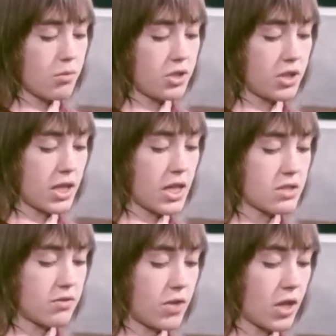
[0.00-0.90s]
But in the
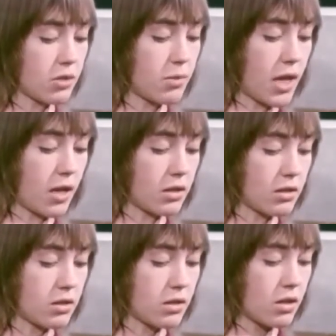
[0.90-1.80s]
case of the other
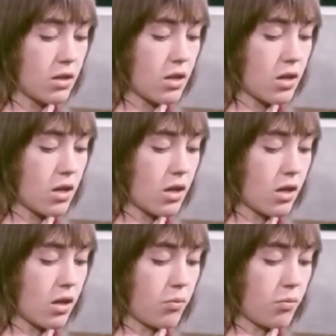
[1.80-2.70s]
man,
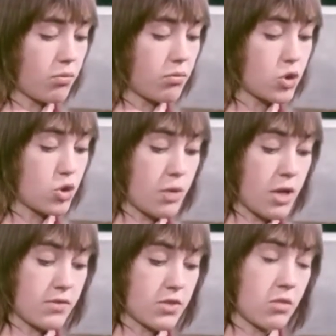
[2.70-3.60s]
who
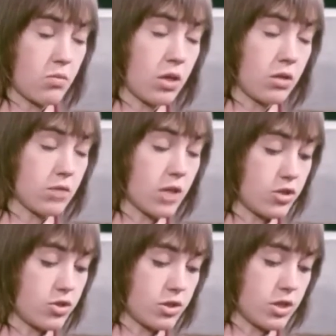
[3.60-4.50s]
may have said, well,
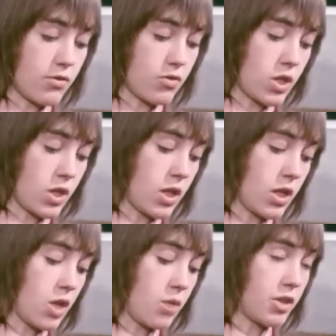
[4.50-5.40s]
I shouldn't have a drink,
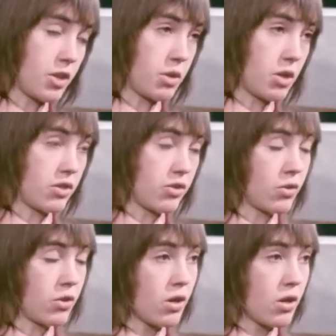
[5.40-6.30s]
I know, but I'm going to,